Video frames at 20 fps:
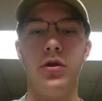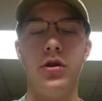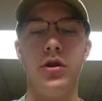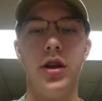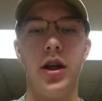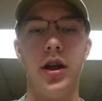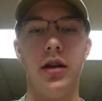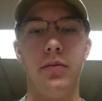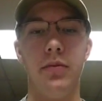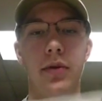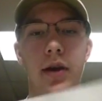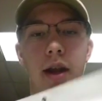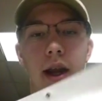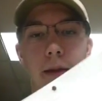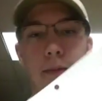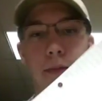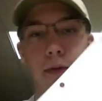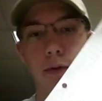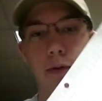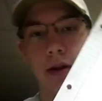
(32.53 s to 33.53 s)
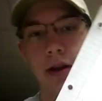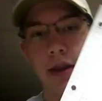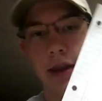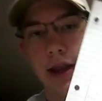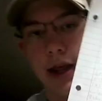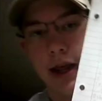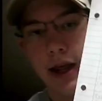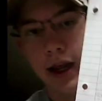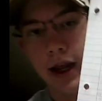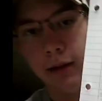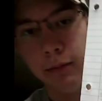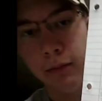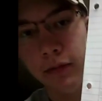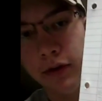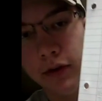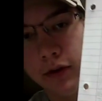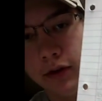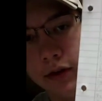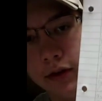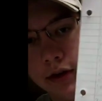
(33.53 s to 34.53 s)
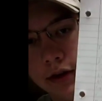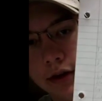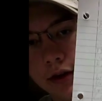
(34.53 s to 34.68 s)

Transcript: sheet of paper with names.